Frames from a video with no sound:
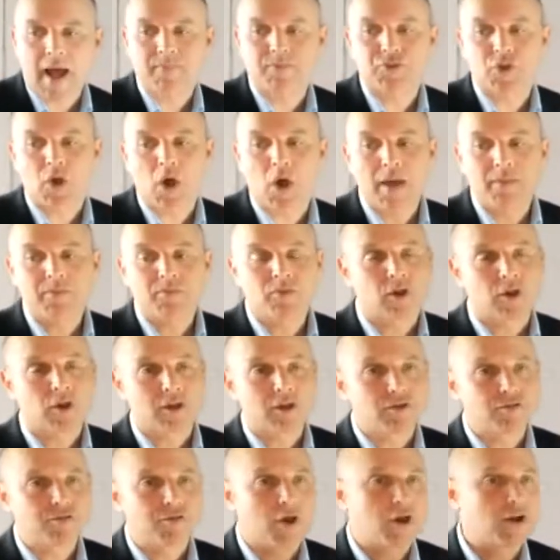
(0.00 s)
So I'm not
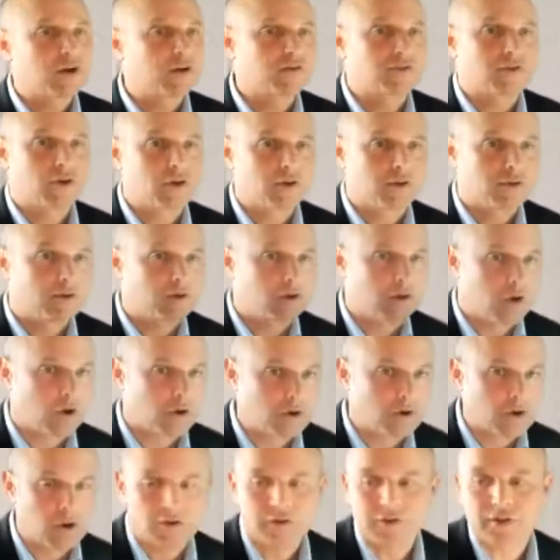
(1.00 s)
going to focus on
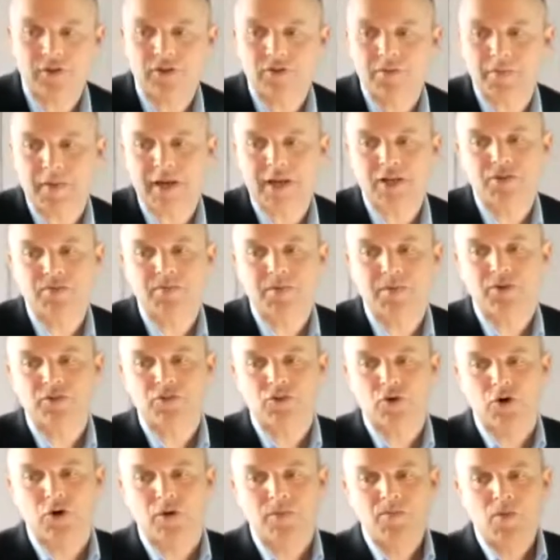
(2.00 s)
contents
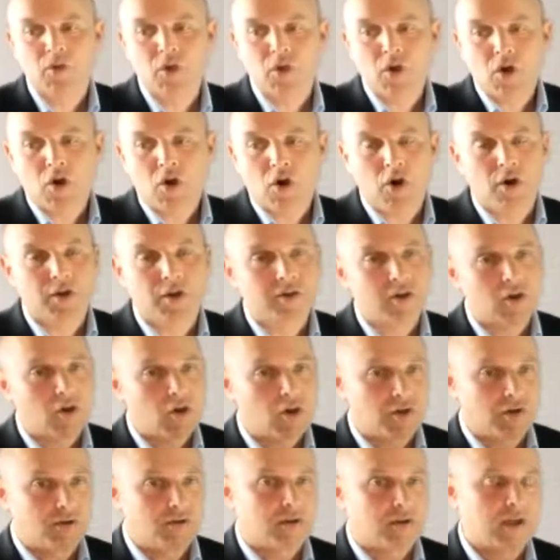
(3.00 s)
management or
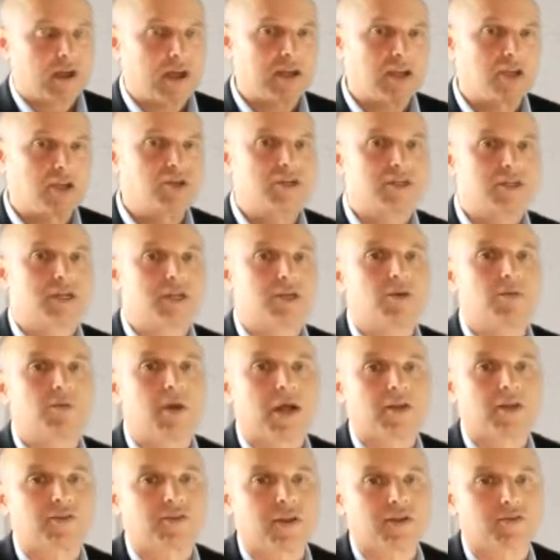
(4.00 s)
on issues that you
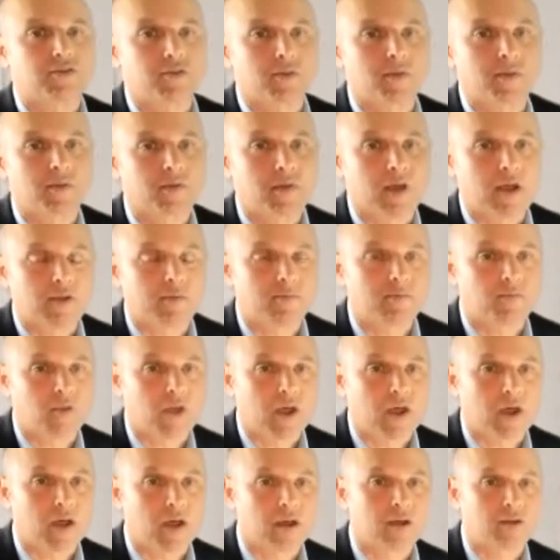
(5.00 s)
might see from
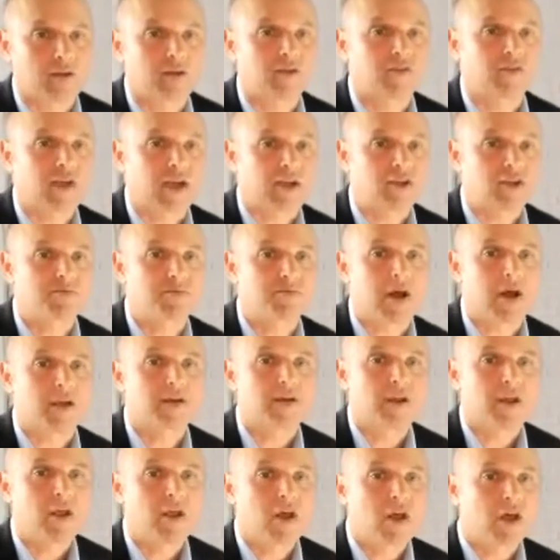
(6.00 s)
a discussion by
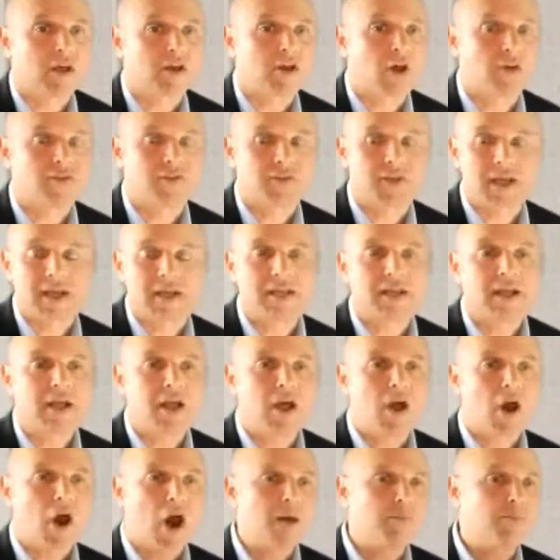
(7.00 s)
an OT.
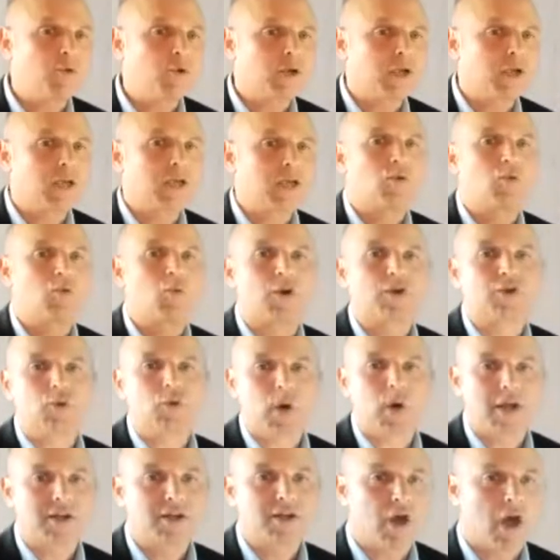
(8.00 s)
I'm looking at what
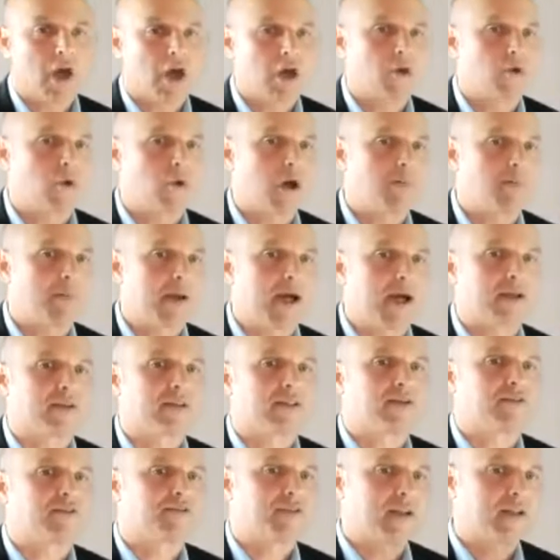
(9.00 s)
do I know
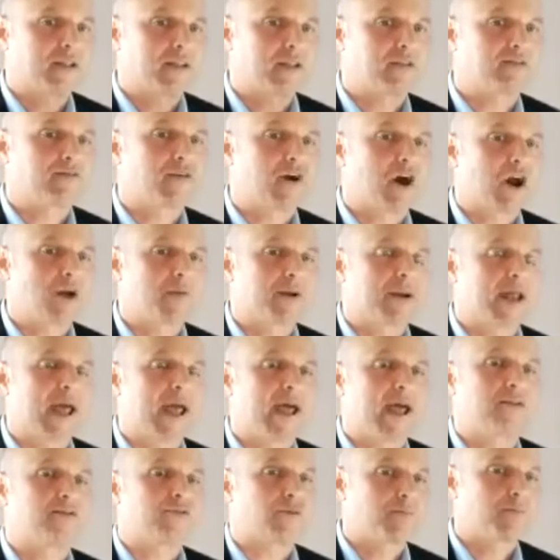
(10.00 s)
about the effect the environment
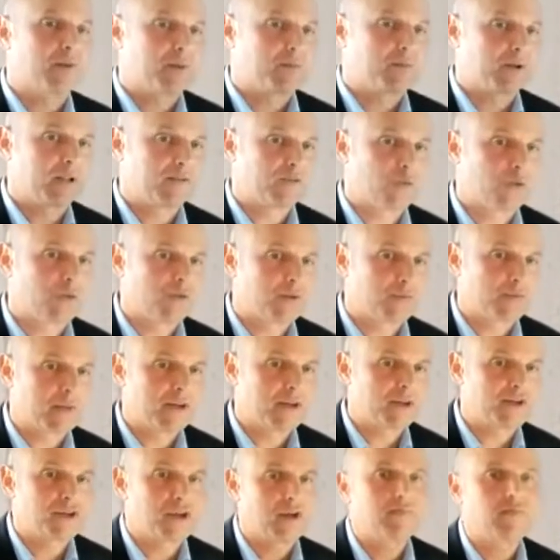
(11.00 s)
has on people living with
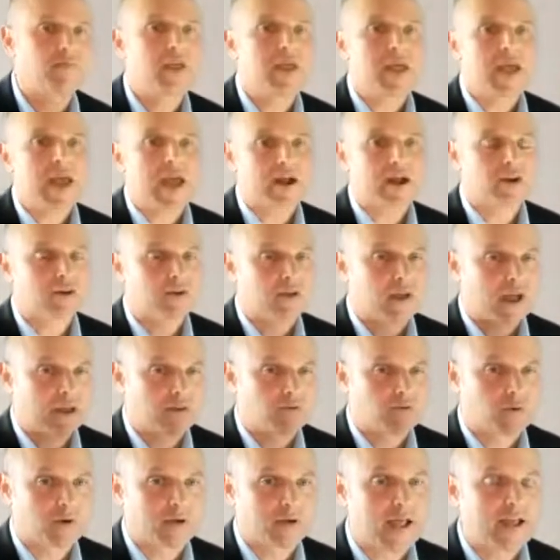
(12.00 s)
dementia
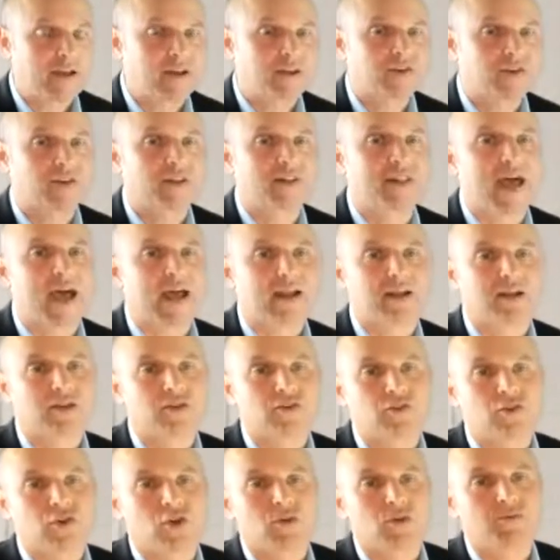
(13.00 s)
and relating to that
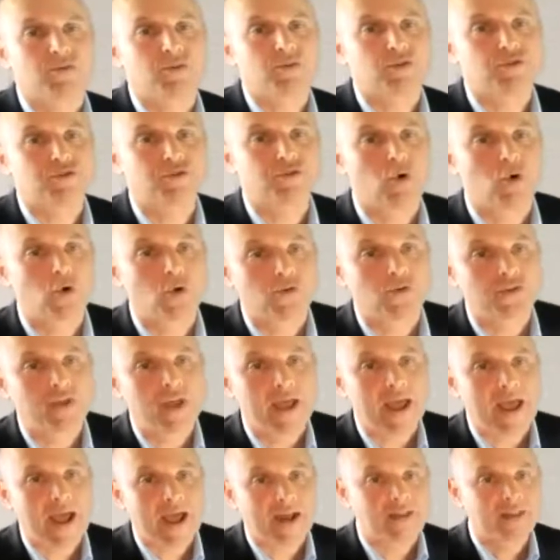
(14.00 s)
in terms of falls
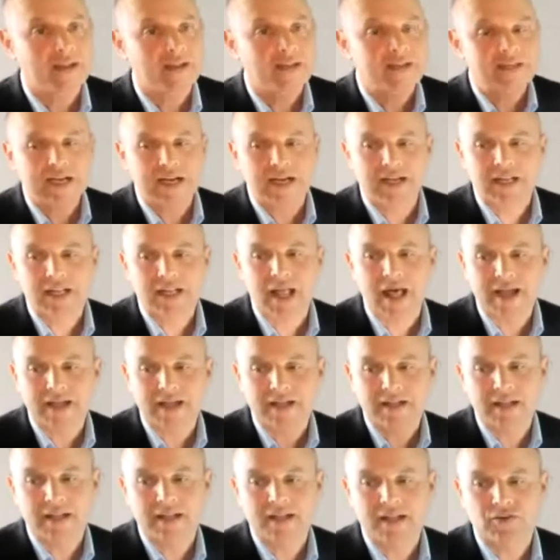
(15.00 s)
and things that are
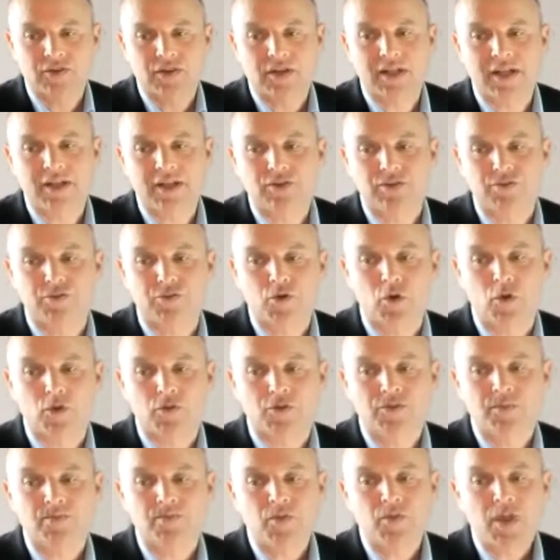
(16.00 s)
likely to lead to
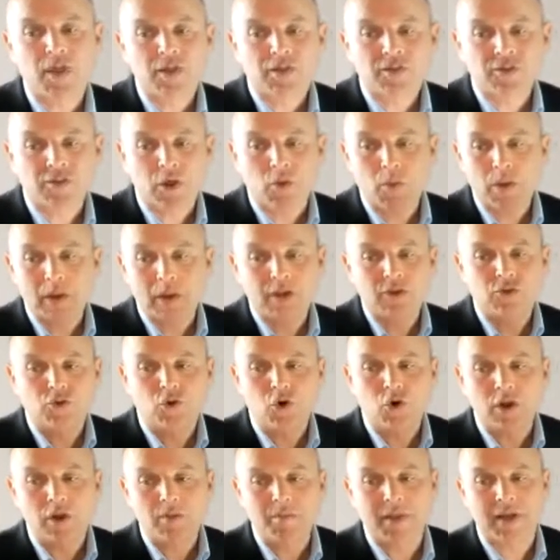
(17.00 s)
falls. So we can
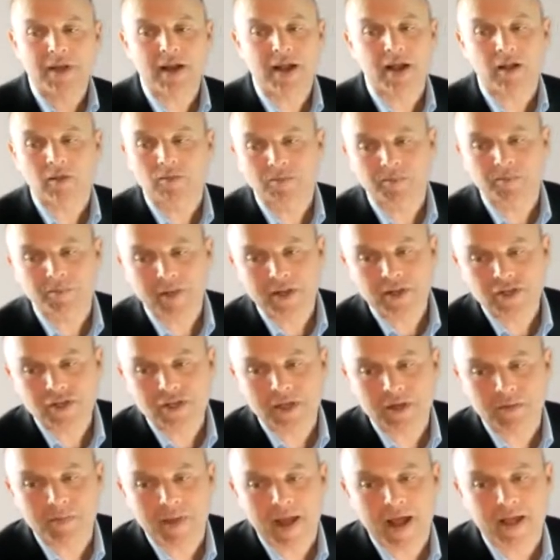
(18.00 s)
talk a bit, and I'll
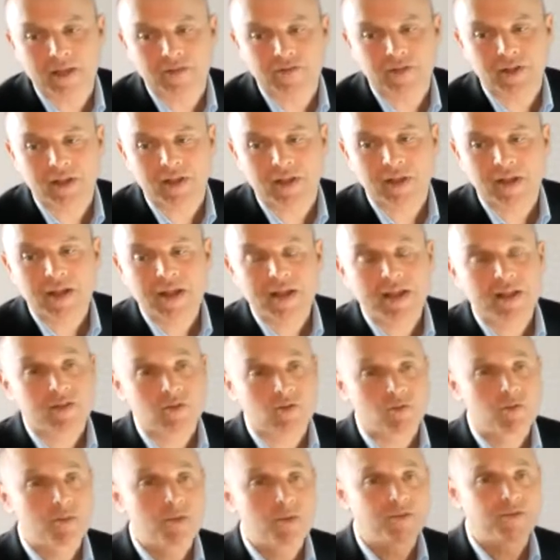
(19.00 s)
mention in passing
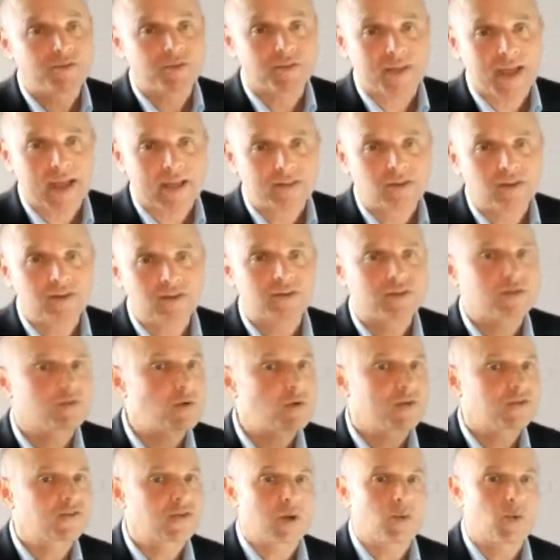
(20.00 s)
the removal of hazards. And the
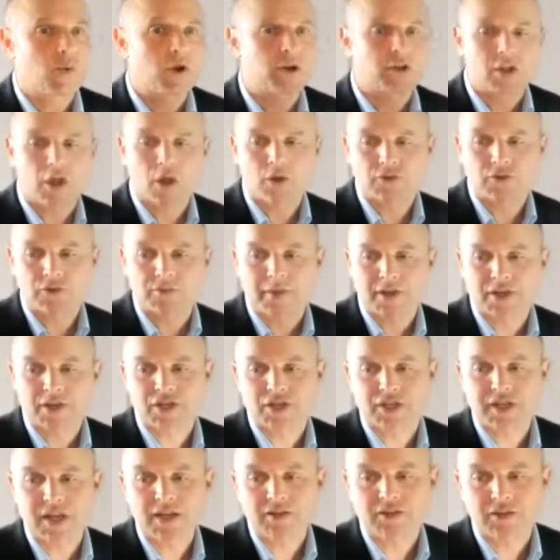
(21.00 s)
reason I won't go into
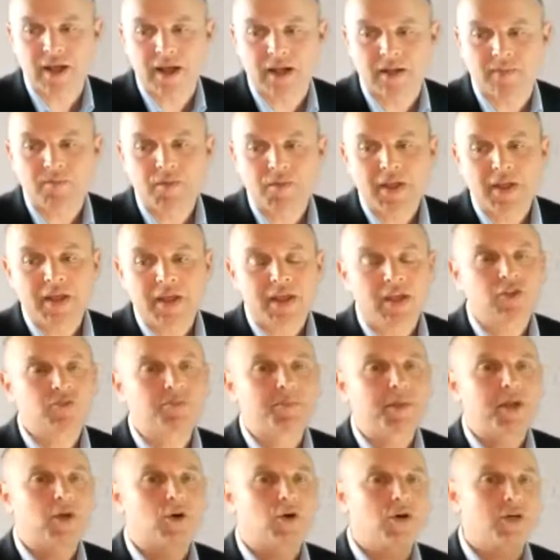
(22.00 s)
much detail is
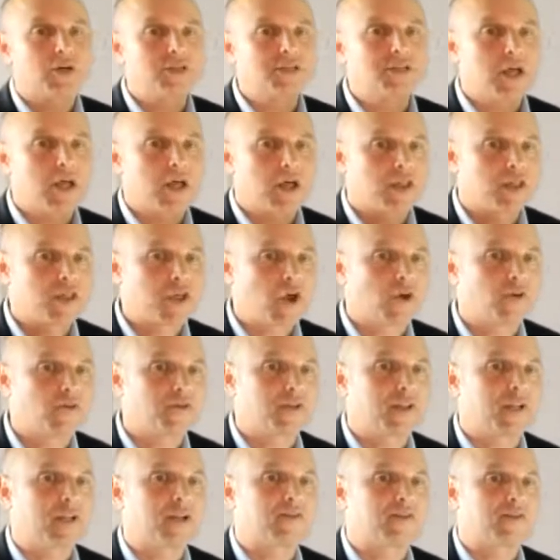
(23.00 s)
because
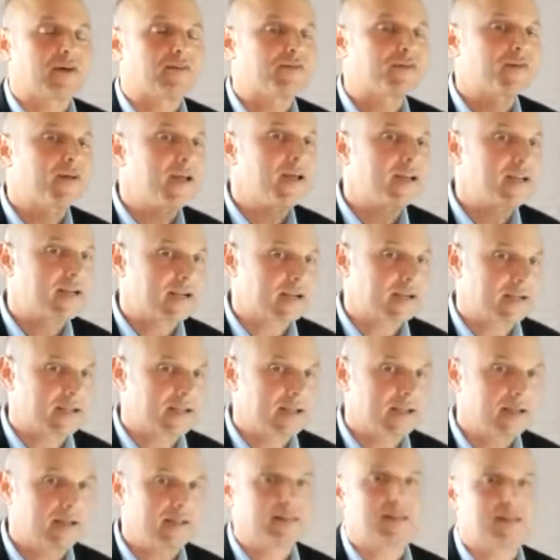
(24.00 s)
those things are fairly
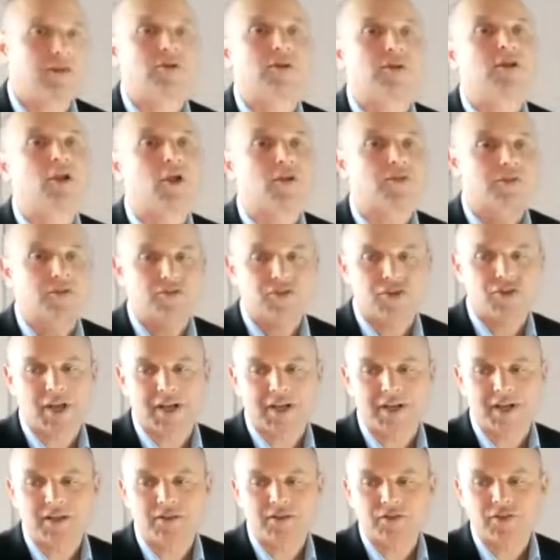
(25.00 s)
clear. They're in lots of
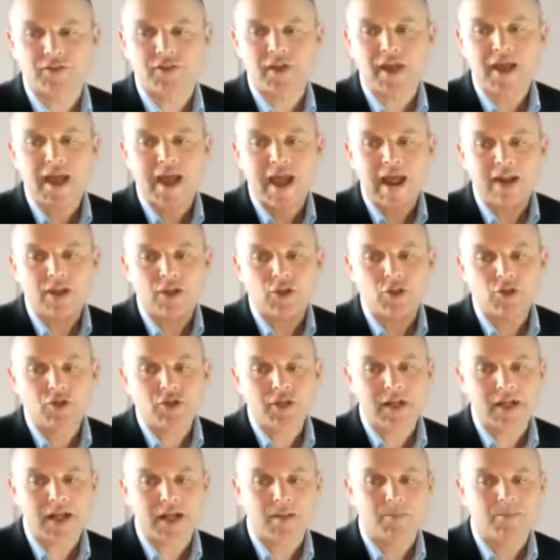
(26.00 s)
checklists, and it
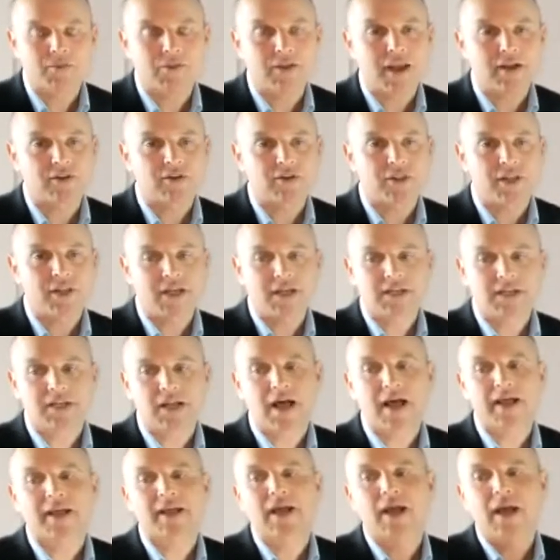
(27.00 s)
usually comes down to things
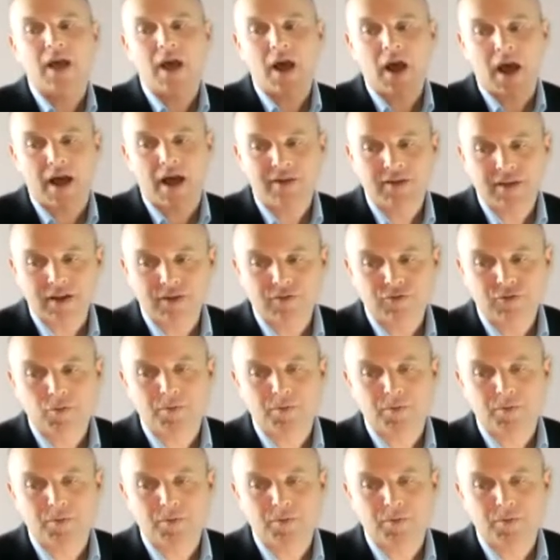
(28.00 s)
like identifiable